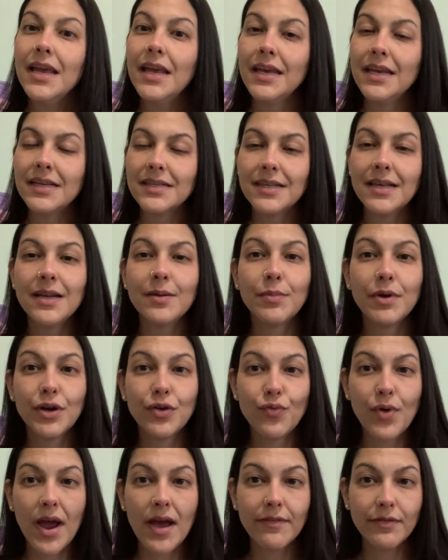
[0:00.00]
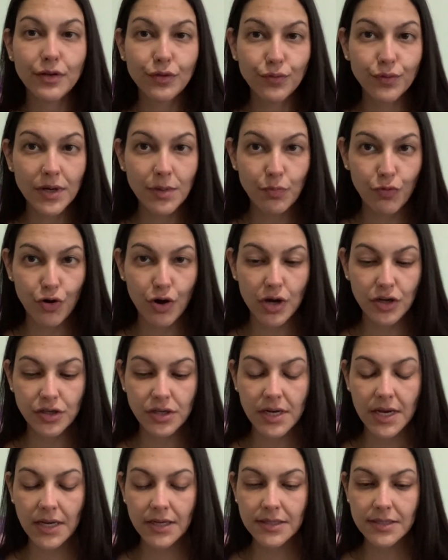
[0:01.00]
is in my Ravelry
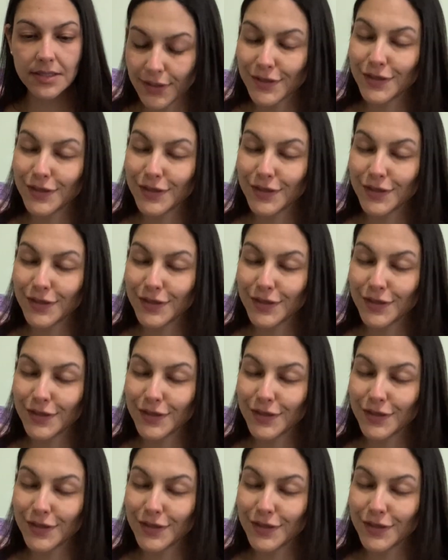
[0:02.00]
projects.